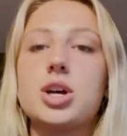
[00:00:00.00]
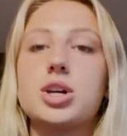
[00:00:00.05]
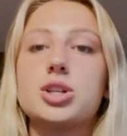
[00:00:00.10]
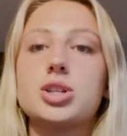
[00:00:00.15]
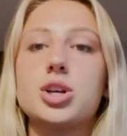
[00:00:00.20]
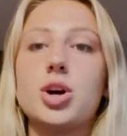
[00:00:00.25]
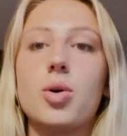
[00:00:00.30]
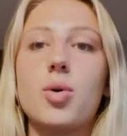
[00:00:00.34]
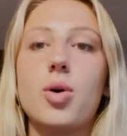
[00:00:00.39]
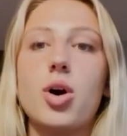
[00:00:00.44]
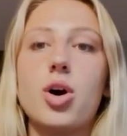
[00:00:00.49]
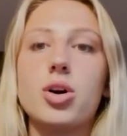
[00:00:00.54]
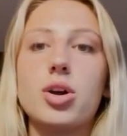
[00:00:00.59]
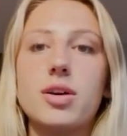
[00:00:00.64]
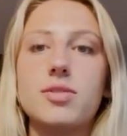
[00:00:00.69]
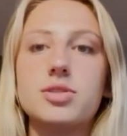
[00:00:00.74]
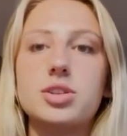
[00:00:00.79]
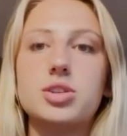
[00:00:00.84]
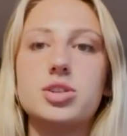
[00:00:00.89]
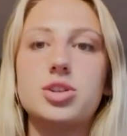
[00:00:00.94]
So all you
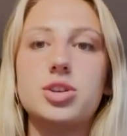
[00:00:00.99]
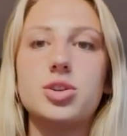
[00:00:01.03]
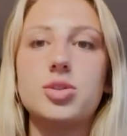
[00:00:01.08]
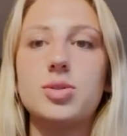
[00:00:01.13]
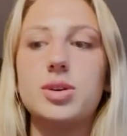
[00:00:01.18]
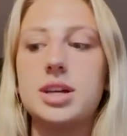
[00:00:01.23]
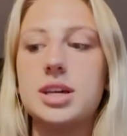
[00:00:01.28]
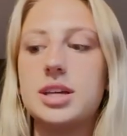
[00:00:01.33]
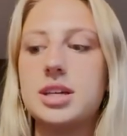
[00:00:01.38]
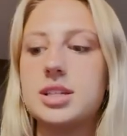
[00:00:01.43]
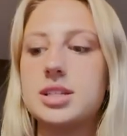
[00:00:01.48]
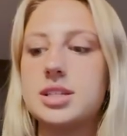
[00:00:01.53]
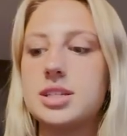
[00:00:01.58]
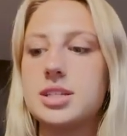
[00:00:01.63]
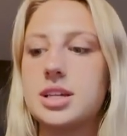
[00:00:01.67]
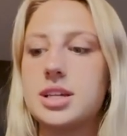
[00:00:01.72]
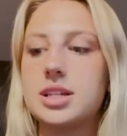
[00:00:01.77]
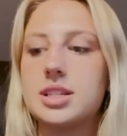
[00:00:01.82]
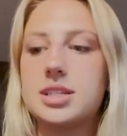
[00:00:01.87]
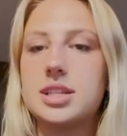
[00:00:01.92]
have to do is
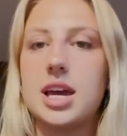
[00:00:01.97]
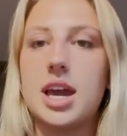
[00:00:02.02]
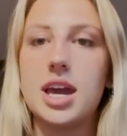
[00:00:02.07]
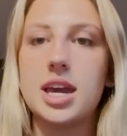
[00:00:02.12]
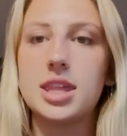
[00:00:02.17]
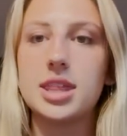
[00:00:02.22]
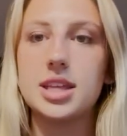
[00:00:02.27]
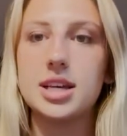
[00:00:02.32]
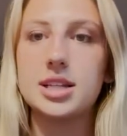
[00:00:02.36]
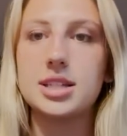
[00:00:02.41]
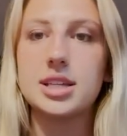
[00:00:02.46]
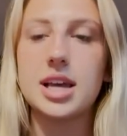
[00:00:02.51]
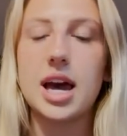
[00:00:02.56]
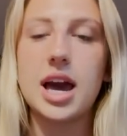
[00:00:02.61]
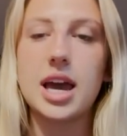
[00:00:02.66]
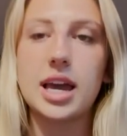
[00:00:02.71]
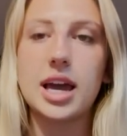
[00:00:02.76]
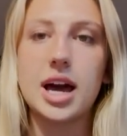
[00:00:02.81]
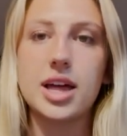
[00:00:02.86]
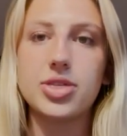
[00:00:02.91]
take this.
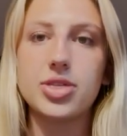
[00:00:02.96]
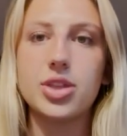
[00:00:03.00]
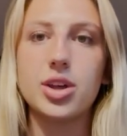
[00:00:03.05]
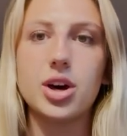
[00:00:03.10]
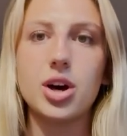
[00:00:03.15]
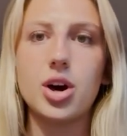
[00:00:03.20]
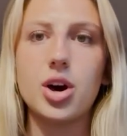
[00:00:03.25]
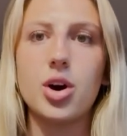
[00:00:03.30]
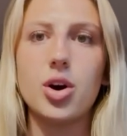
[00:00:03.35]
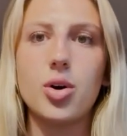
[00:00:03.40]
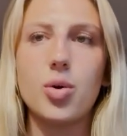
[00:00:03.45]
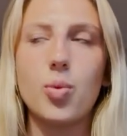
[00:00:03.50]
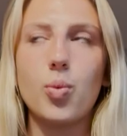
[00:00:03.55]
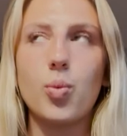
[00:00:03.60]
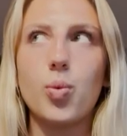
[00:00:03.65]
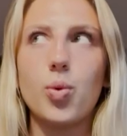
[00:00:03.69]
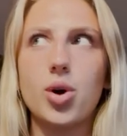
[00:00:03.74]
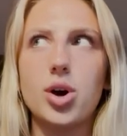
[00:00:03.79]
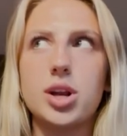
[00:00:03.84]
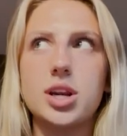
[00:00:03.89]
I got the
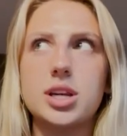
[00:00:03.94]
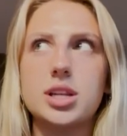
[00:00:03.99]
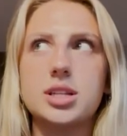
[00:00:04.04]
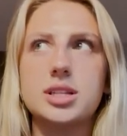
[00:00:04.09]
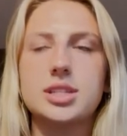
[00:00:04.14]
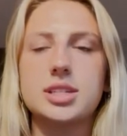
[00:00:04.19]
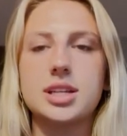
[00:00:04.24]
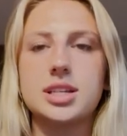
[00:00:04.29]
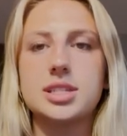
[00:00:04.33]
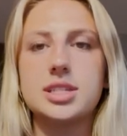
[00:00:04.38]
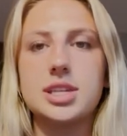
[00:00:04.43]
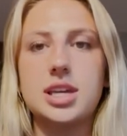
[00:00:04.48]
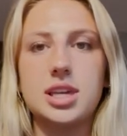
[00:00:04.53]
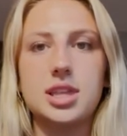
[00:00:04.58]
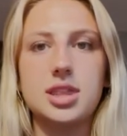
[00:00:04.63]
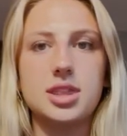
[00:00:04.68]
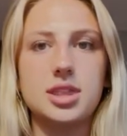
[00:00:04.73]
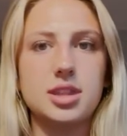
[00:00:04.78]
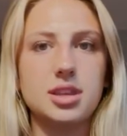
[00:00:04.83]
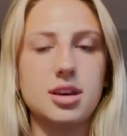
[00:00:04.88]

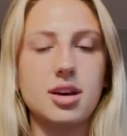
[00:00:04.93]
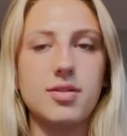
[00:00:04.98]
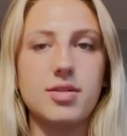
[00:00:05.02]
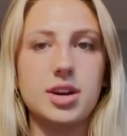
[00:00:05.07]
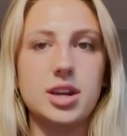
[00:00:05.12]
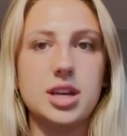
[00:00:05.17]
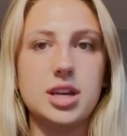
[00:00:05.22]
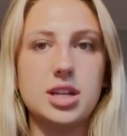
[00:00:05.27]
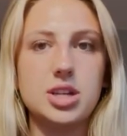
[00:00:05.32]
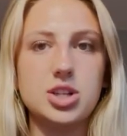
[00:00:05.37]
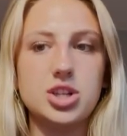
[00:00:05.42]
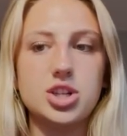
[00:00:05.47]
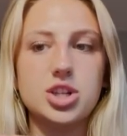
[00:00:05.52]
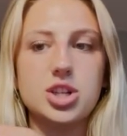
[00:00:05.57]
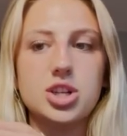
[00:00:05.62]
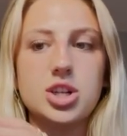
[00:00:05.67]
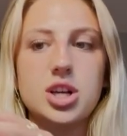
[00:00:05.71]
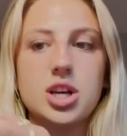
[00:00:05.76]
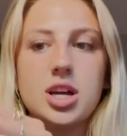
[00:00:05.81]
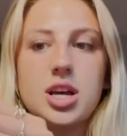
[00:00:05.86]
1/16th of an
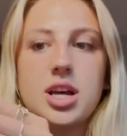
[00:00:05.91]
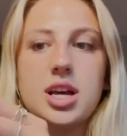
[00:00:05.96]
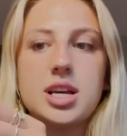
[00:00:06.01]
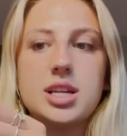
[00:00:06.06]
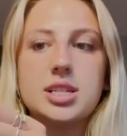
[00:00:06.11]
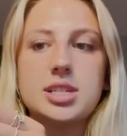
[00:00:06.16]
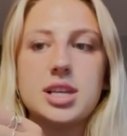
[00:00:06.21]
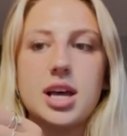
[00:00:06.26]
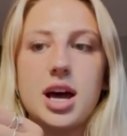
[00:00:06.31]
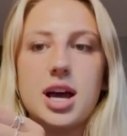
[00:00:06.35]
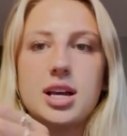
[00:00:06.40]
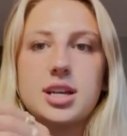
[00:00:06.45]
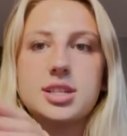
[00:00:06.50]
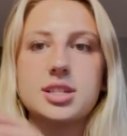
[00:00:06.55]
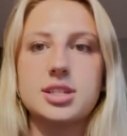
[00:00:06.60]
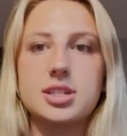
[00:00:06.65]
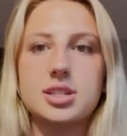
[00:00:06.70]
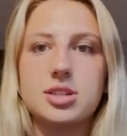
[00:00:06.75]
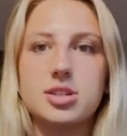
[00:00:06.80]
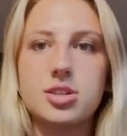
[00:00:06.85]
inch
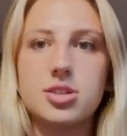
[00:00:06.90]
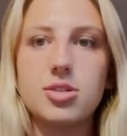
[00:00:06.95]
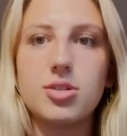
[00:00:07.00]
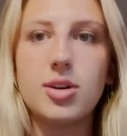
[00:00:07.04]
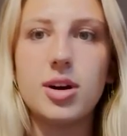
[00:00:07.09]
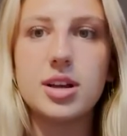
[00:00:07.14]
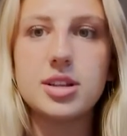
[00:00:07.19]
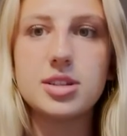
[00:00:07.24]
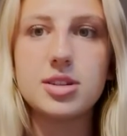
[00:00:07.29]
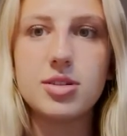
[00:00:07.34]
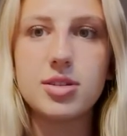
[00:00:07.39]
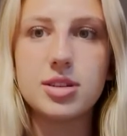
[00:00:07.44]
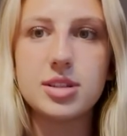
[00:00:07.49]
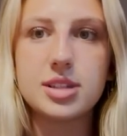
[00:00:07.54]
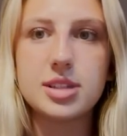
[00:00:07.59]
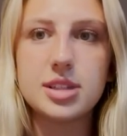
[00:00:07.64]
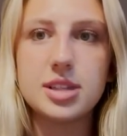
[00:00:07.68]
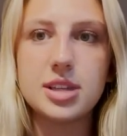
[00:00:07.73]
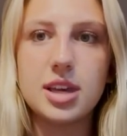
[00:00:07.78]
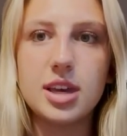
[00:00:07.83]
size, so as you can
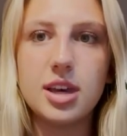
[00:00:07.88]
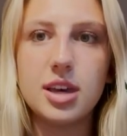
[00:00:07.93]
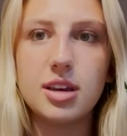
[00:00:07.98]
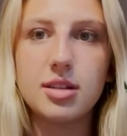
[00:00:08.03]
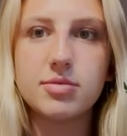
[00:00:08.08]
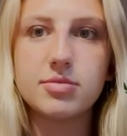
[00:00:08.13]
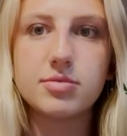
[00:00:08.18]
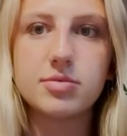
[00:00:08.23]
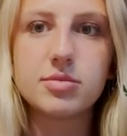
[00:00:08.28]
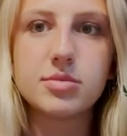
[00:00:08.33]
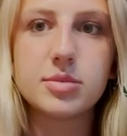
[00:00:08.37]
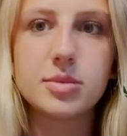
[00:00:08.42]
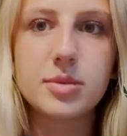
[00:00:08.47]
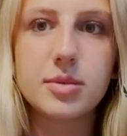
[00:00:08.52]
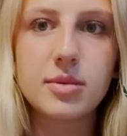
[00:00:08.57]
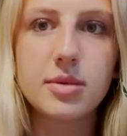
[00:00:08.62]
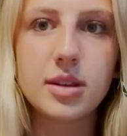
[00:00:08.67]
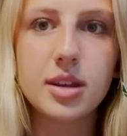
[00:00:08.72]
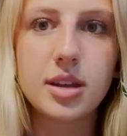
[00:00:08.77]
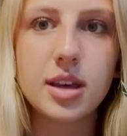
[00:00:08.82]
see,
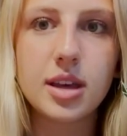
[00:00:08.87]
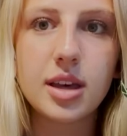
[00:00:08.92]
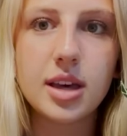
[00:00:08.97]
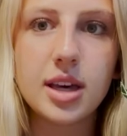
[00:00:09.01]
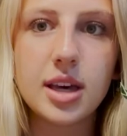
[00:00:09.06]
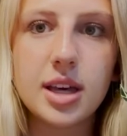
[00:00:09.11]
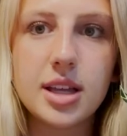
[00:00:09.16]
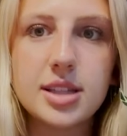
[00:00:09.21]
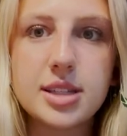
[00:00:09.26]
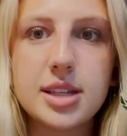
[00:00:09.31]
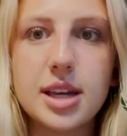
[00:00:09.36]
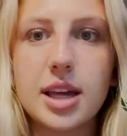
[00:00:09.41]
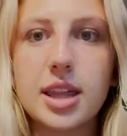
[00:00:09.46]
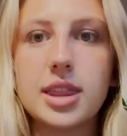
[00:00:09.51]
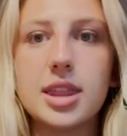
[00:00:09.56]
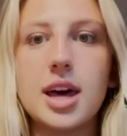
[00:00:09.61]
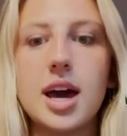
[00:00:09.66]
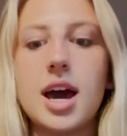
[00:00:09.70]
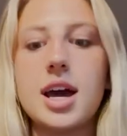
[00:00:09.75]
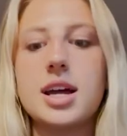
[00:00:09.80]
it's like
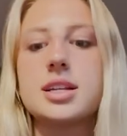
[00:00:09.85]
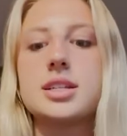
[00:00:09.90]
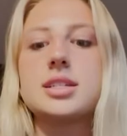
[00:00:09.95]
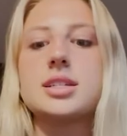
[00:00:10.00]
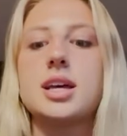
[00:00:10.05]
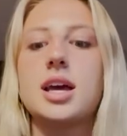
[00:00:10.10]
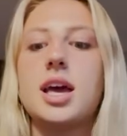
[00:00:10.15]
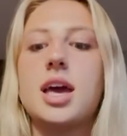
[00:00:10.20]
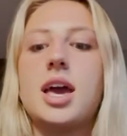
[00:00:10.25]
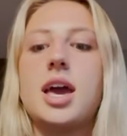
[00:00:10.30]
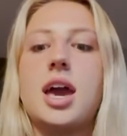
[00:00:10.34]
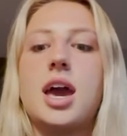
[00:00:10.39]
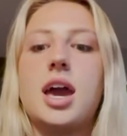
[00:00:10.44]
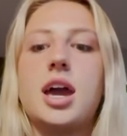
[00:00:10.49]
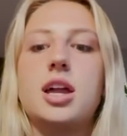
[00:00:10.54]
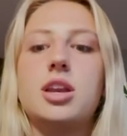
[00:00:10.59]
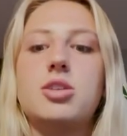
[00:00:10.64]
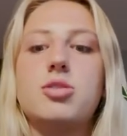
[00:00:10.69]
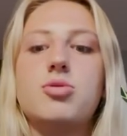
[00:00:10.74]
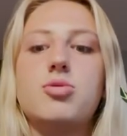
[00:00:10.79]
that,
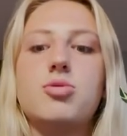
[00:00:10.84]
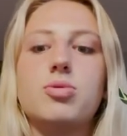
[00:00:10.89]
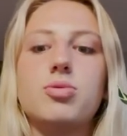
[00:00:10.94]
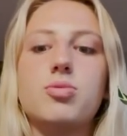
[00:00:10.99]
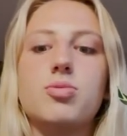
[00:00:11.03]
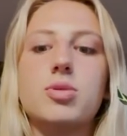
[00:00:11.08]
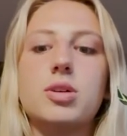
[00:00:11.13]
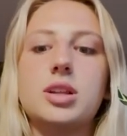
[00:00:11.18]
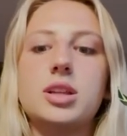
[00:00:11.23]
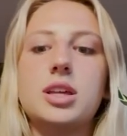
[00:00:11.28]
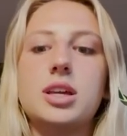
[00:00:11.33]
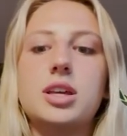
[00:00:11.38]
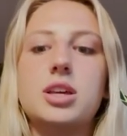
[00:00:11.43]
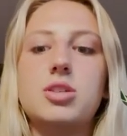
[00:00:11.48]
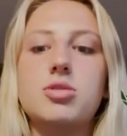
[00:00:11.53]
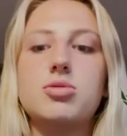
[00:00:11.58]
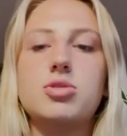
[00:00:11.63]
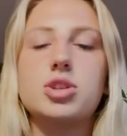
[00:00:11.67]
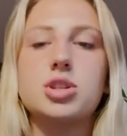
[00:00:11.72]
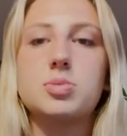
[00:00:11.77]
and
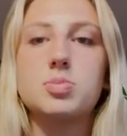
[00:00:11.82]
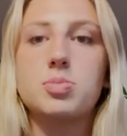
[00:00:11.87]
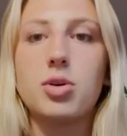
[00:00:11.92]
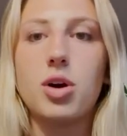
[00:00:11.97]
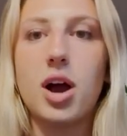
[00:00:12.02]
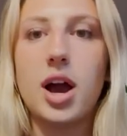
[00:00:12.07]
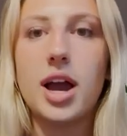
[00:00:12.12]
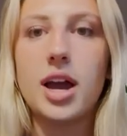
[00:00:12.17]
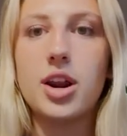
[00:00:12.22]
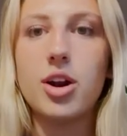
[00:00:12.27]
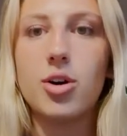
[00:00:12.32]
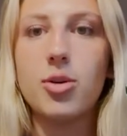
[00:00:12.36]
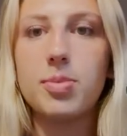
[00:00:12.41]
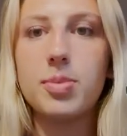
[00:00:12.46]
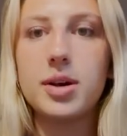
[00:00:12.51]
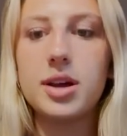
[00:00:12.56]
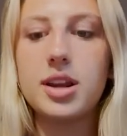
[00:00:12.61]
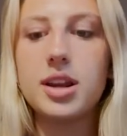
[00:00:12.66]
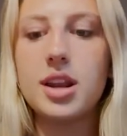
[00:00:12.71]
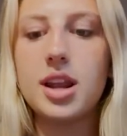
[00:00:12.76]
you just pry it
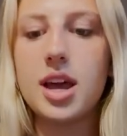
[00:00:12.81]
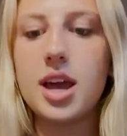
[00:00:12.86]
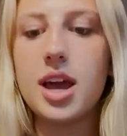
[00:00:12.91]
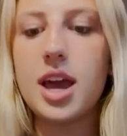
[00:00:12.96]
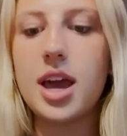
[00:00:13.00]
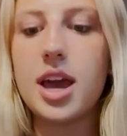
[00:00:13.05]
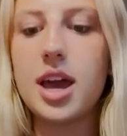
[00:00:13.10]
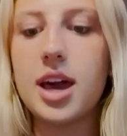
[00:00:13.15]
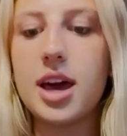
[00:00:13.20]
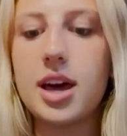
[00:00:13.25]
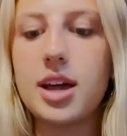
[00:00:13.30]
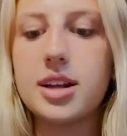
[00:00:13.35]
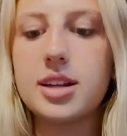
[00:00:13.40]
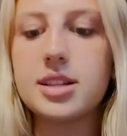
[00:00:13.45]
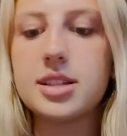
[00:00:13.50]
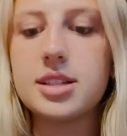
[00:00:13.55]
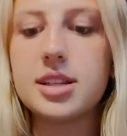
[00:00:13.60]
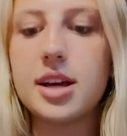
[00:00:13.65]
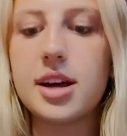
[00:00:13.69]
open and